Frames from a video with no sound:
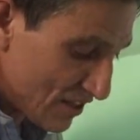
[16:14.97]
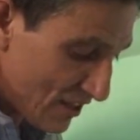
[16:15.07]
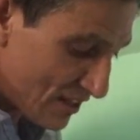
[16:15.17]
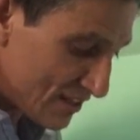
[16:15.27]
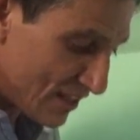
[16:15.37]

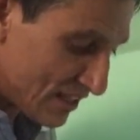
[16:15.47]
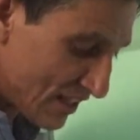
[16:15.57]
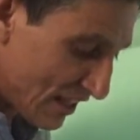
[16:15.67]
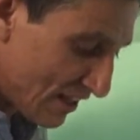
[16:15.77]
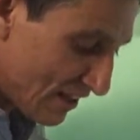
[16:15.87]
uh,
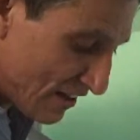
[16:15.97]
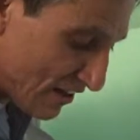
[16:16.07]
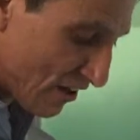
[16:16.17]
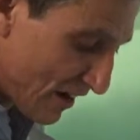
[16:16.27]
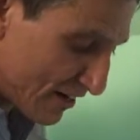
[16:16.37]
the
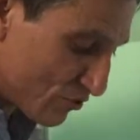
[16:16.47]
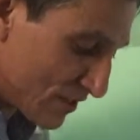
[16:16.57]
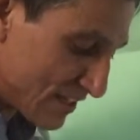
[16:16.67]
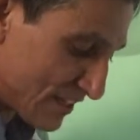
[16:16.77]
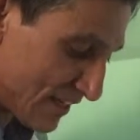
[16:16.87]
right
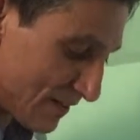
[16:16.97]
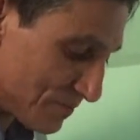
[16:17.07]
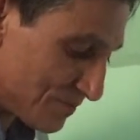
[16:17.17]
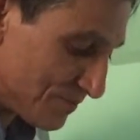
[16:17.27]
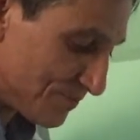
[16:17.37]
ventricle,
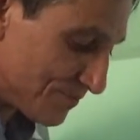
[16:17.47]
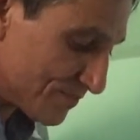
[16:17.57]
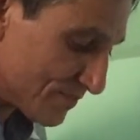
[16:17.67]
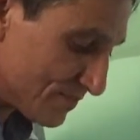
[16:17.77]
mm -hmm.